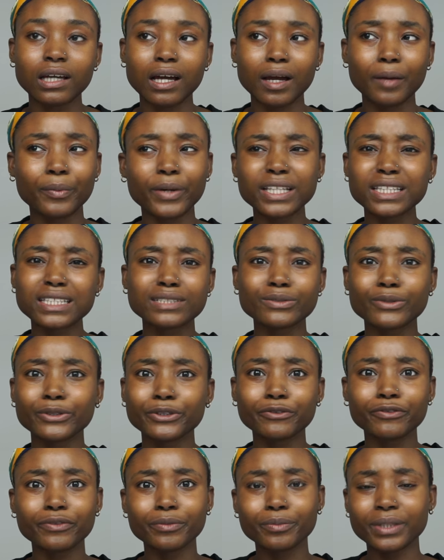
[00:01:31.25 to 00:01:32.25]
apparently it's one
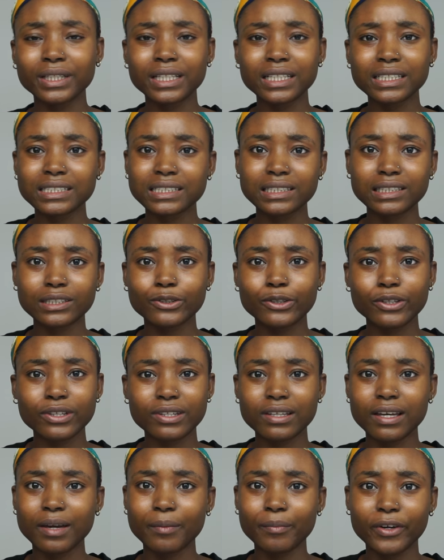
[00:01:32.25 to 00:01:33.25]
of the biggest in North
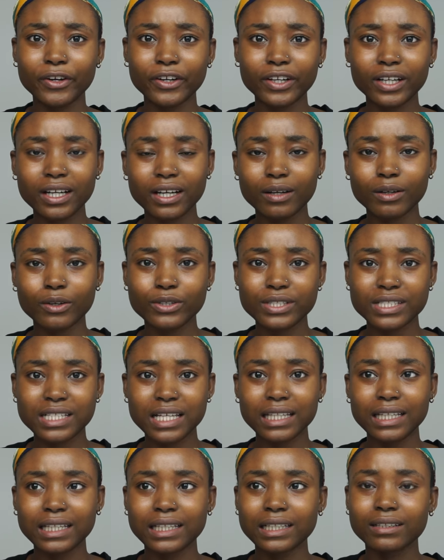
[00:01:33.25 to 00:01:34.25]
America because
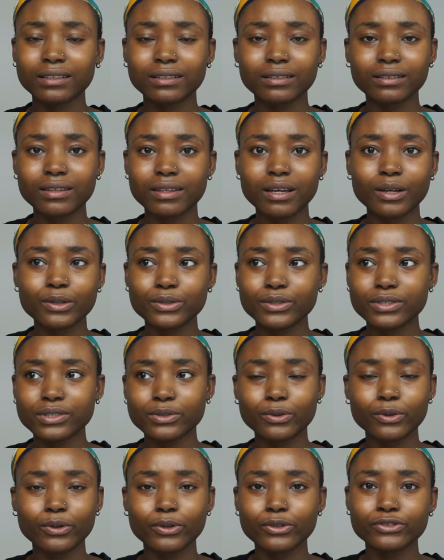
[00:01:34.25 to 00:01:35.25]
there are like thousands
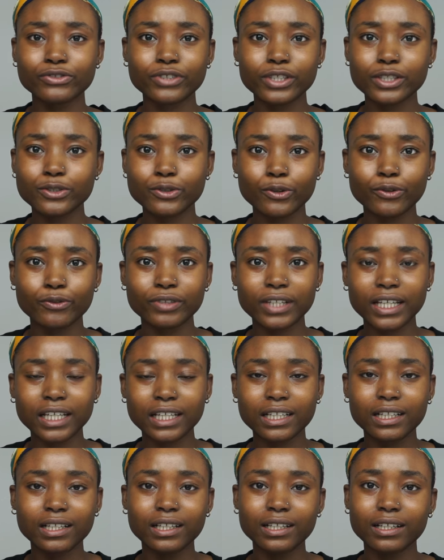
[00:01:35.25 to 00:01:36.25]
or hundreds of
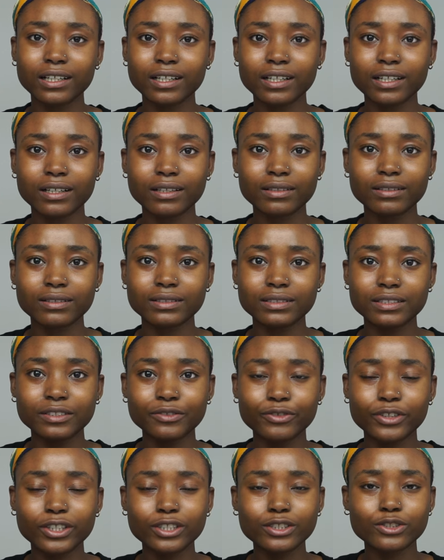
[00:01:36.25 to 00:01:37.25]
like
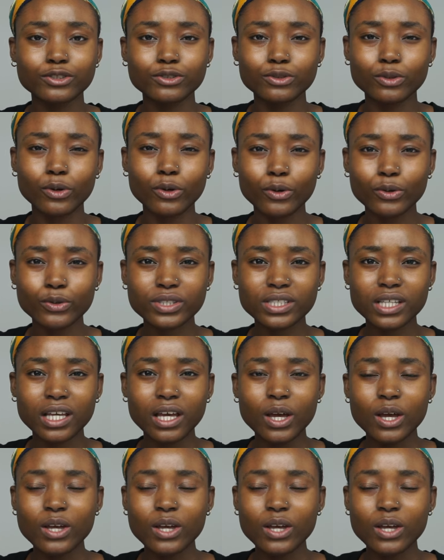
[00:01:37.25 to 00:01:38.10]
different stores.